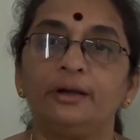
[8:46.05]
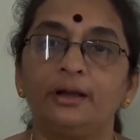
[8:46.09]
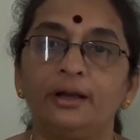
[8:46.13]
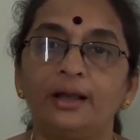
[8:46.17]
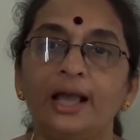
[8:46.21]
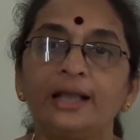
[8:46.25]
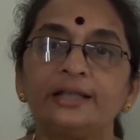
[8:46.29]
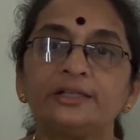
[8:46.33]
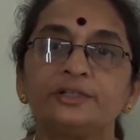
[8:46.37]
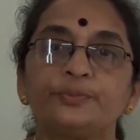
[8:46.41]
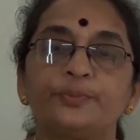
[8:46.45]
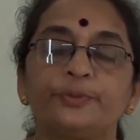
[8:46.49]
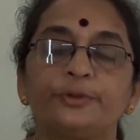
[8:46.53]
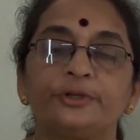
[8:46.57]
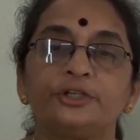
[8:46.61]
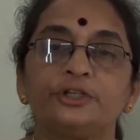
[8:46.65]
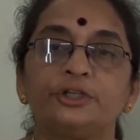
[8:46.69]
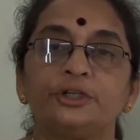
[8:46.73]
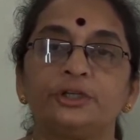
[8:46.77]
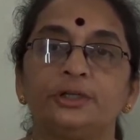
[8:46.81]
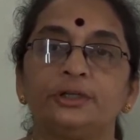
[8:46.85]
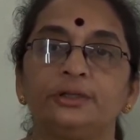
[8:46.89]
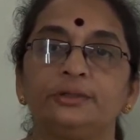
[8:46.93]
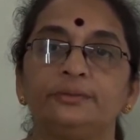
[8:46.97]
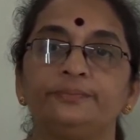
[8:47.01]

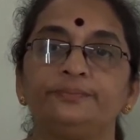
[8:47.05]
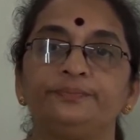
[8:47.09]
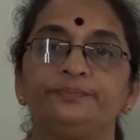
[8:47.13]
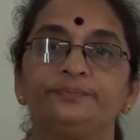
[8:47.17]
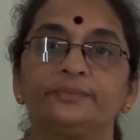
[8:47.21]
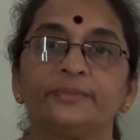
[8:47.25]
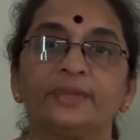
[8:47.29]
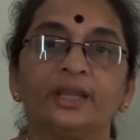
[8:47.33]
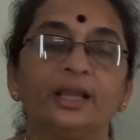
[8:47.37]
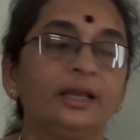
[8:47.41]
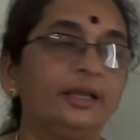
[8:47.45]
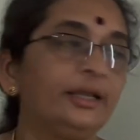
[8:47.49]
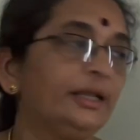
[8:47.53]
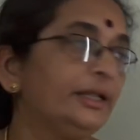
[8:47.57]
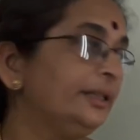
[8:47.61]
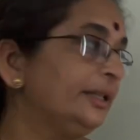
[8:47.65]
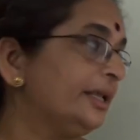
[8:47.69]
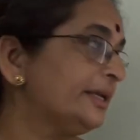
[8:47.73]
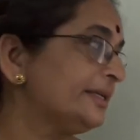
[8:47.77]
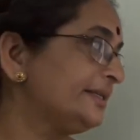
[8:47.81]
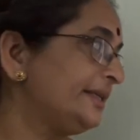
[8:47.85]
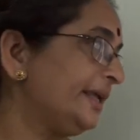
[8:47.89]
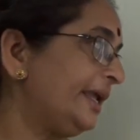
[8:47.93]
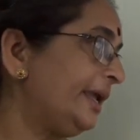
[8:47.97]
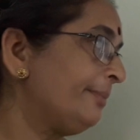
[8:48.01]
expression in
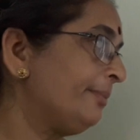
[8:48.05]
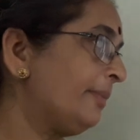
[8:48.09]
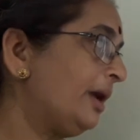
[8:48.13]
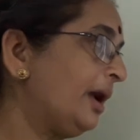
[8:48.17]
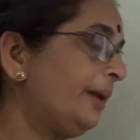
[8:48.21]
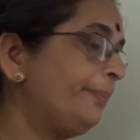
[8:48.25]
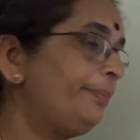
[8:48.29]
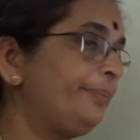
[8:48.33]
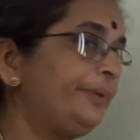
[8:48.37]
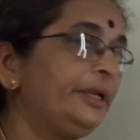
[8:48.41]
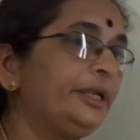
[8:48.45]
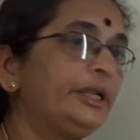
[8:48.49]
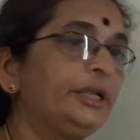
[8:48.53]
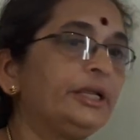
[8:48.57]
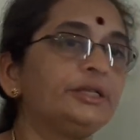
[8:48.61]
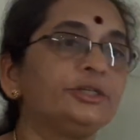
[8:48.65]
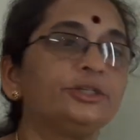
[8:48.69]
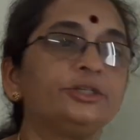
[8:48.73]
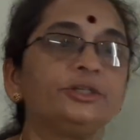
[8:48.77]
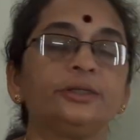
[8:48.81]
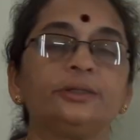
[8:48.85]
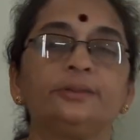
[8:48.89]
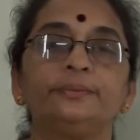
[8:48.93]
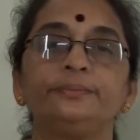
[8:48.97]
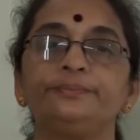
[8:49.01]
the same
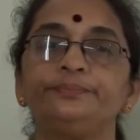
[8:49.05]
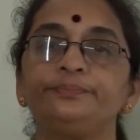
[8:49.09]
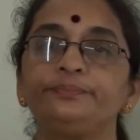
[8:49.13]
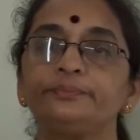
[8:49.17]
application.